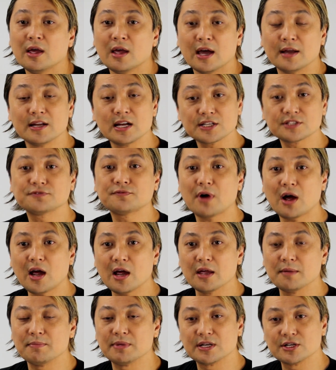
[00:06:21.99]
and that's
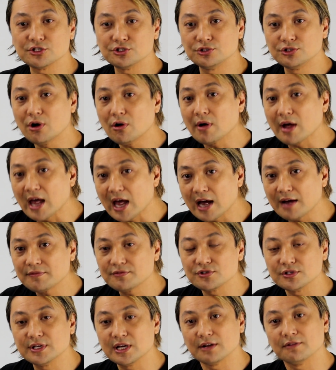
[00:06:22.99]
fine because you don't have
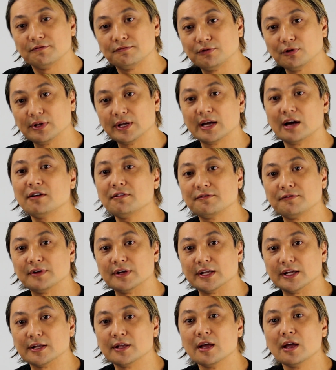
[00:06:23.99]
to get it fully
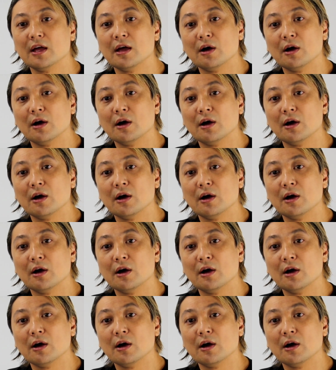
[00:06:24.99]
outfitted,